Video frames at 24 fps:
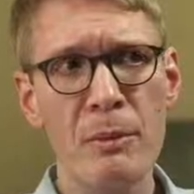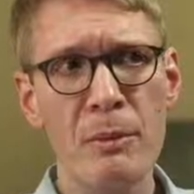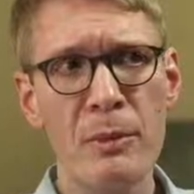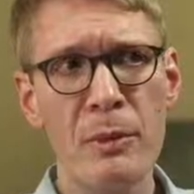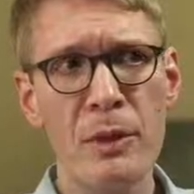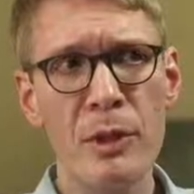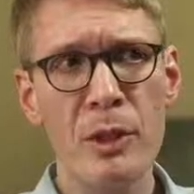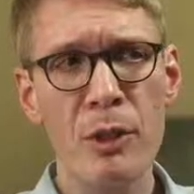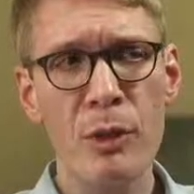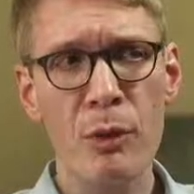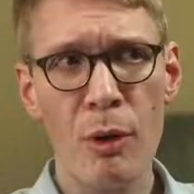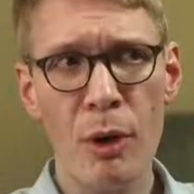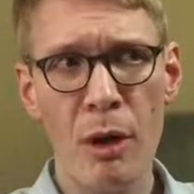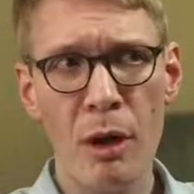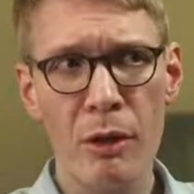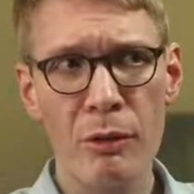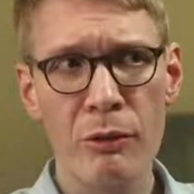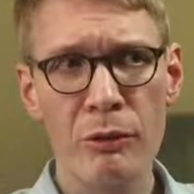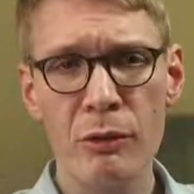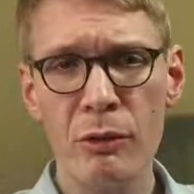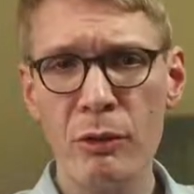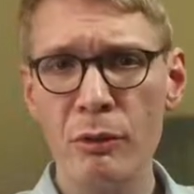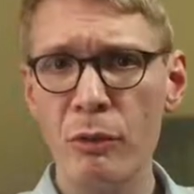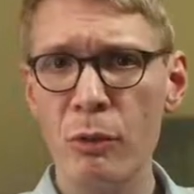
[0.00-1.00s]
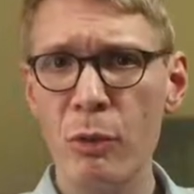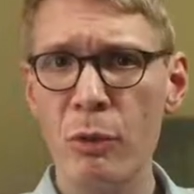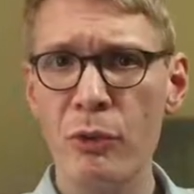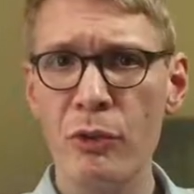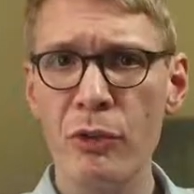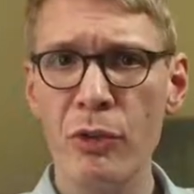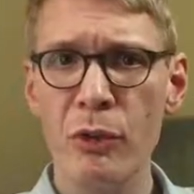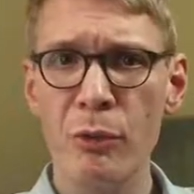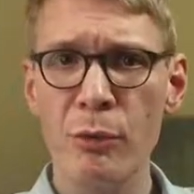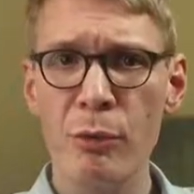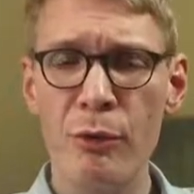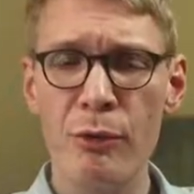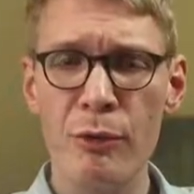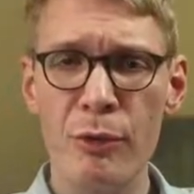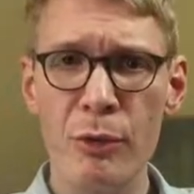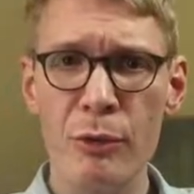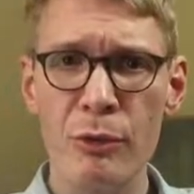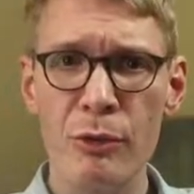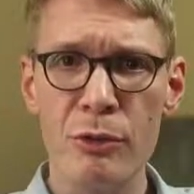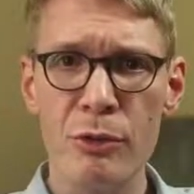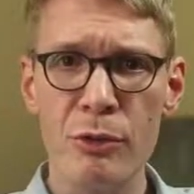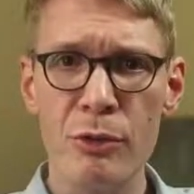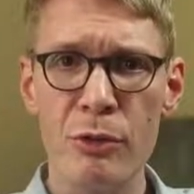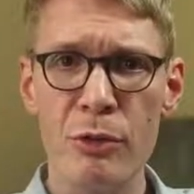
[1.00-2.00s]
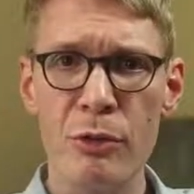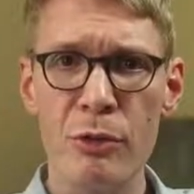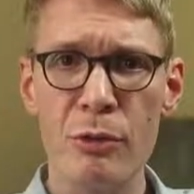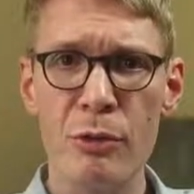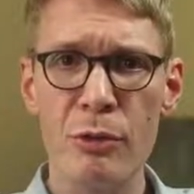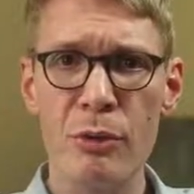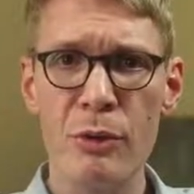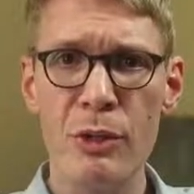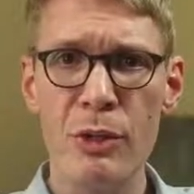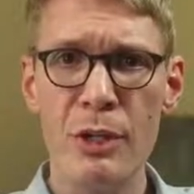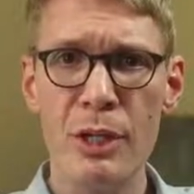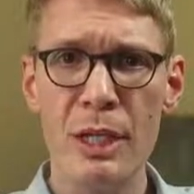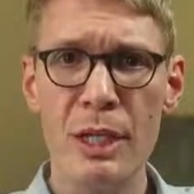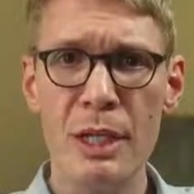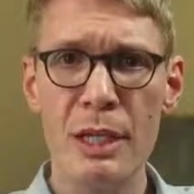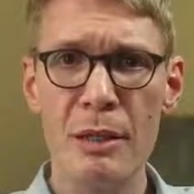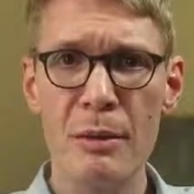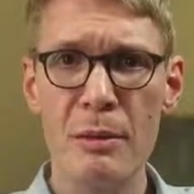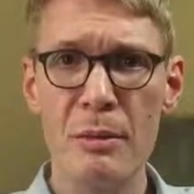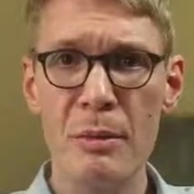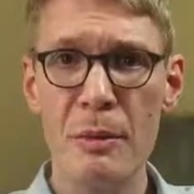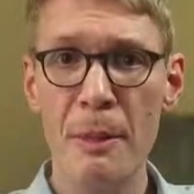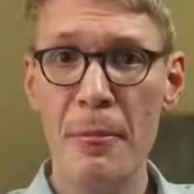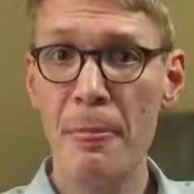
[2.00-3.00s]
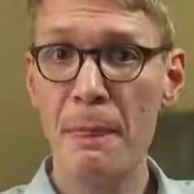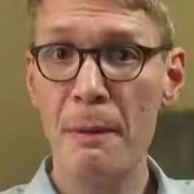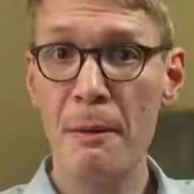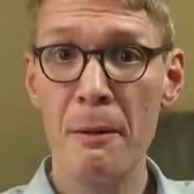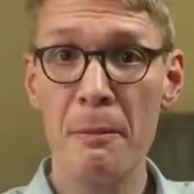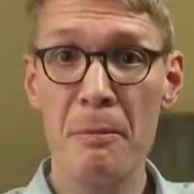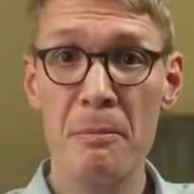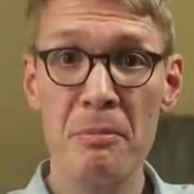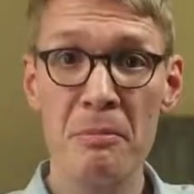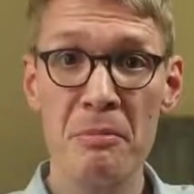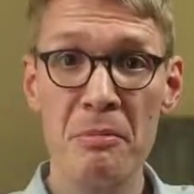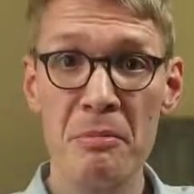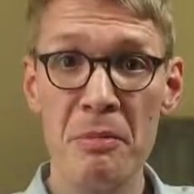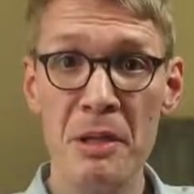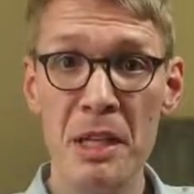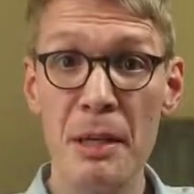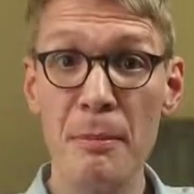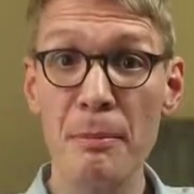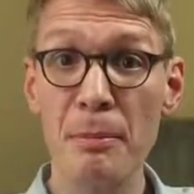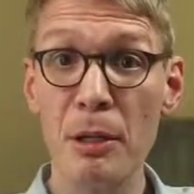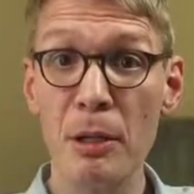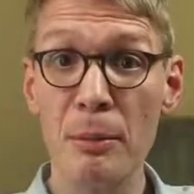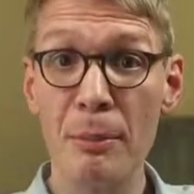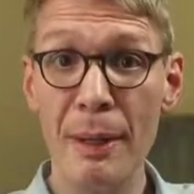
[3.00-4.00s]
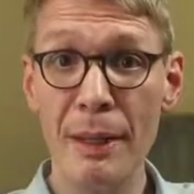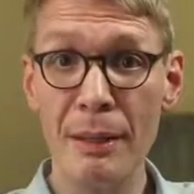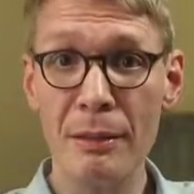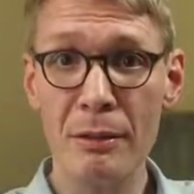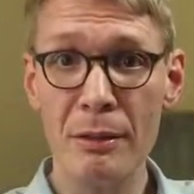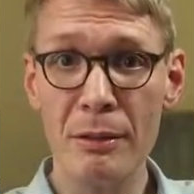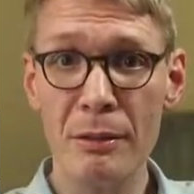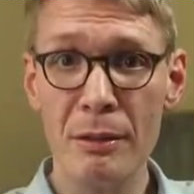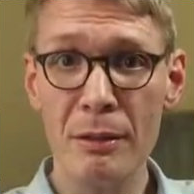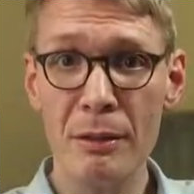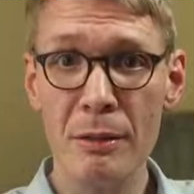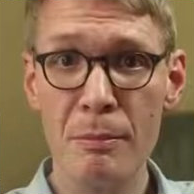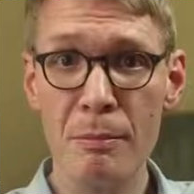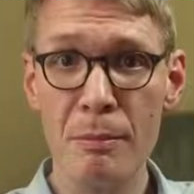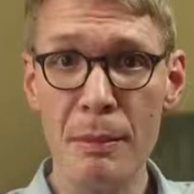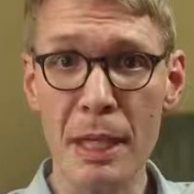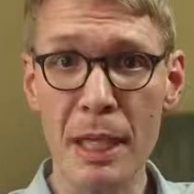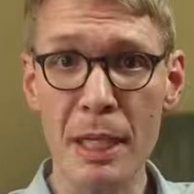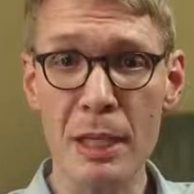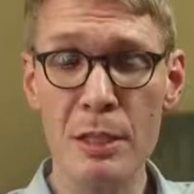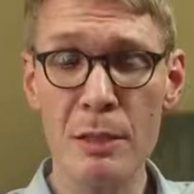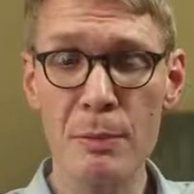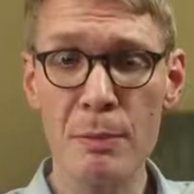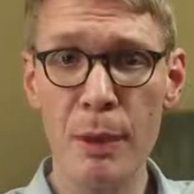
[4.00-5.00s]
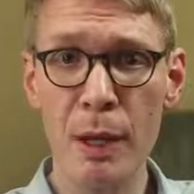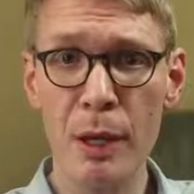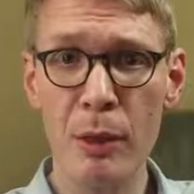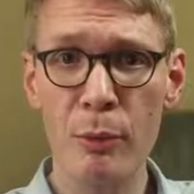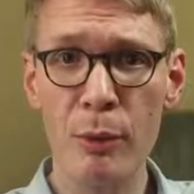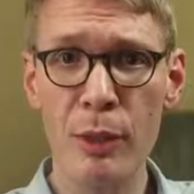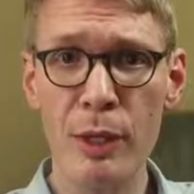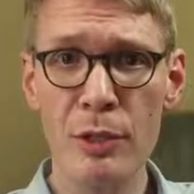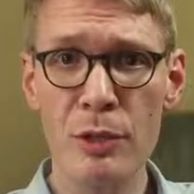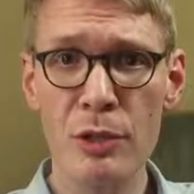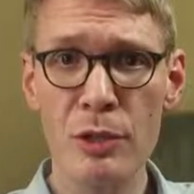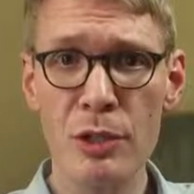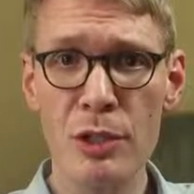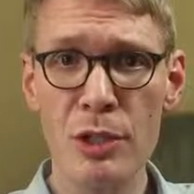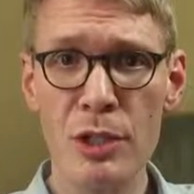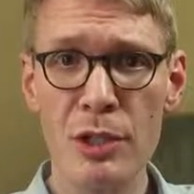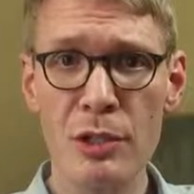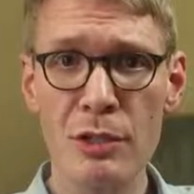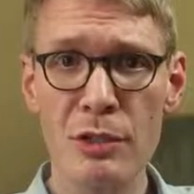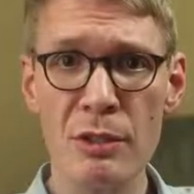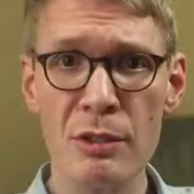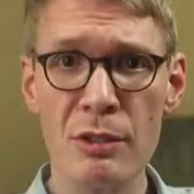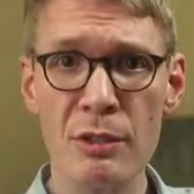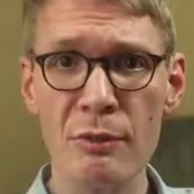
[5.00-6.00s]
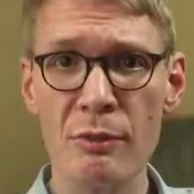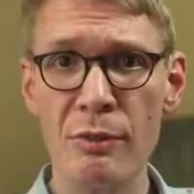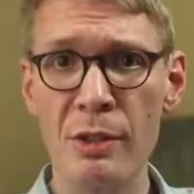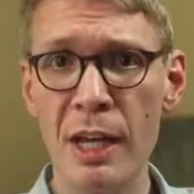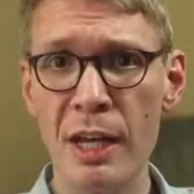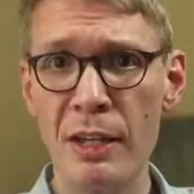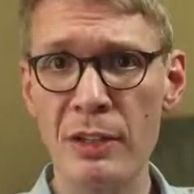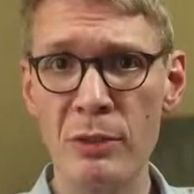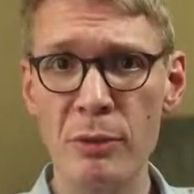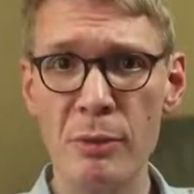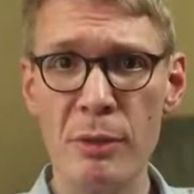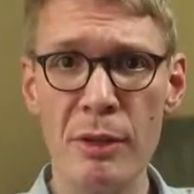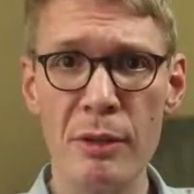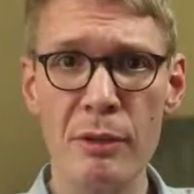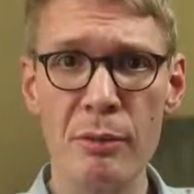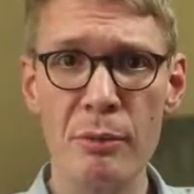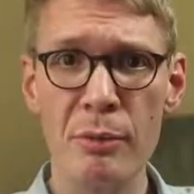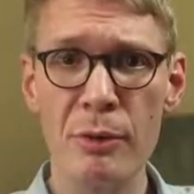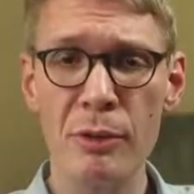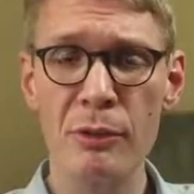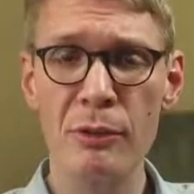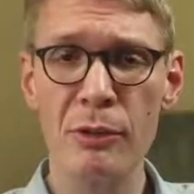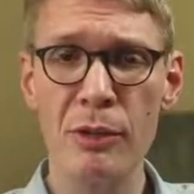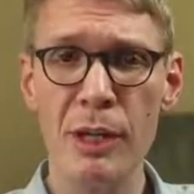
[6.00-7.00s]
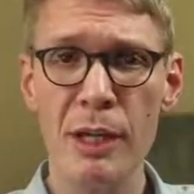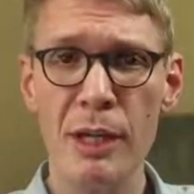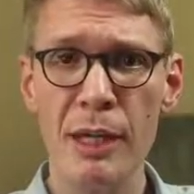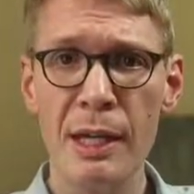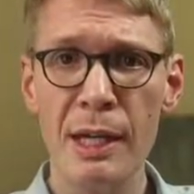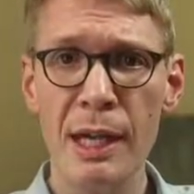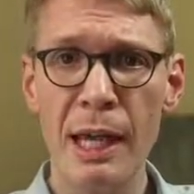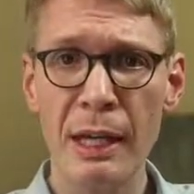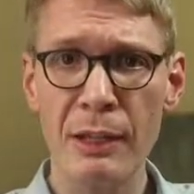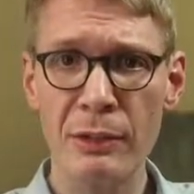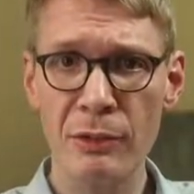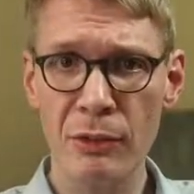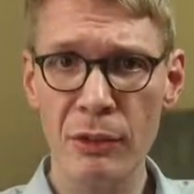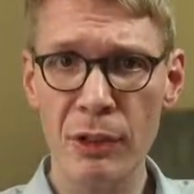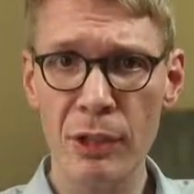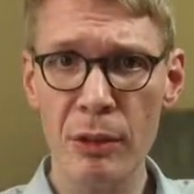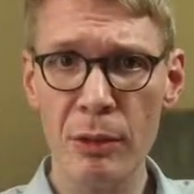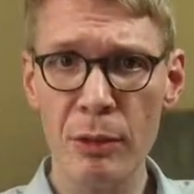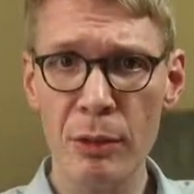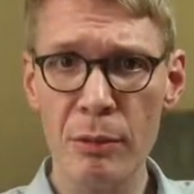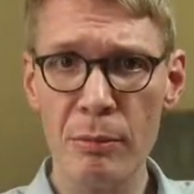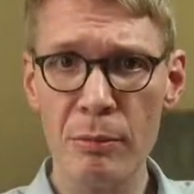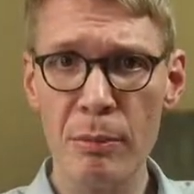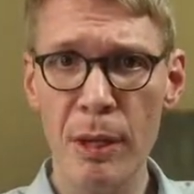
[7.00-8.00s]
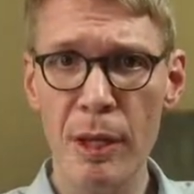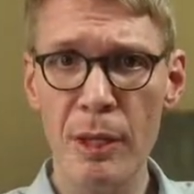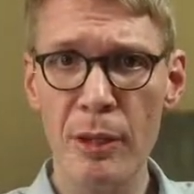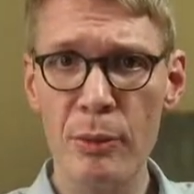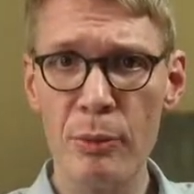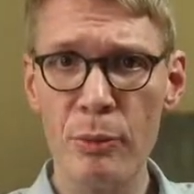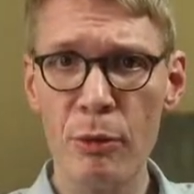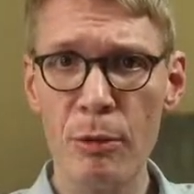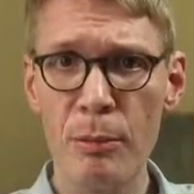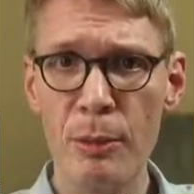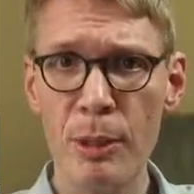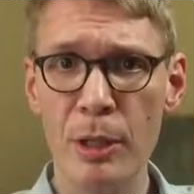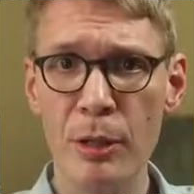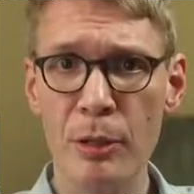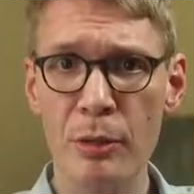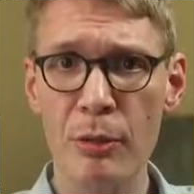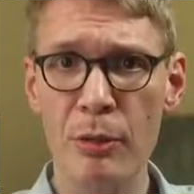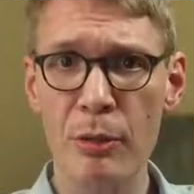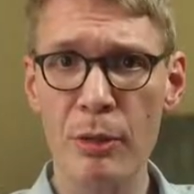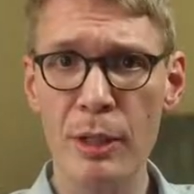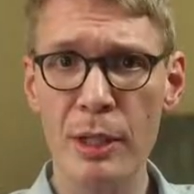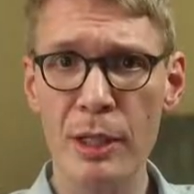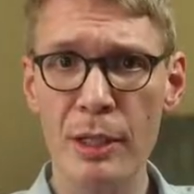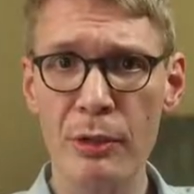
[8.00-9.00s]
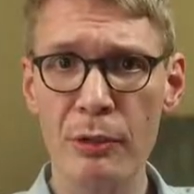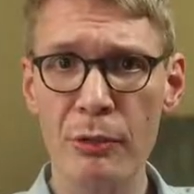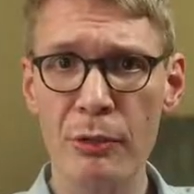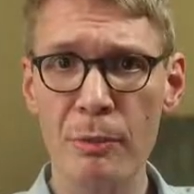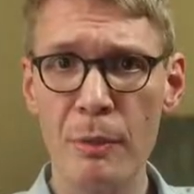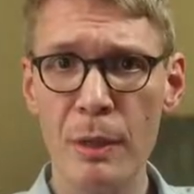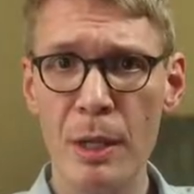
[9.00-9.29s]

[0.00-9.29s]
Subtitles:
The cross, of course, here refers to the implement, the means by which Jesus of Nazareth was executed by the Roman authorities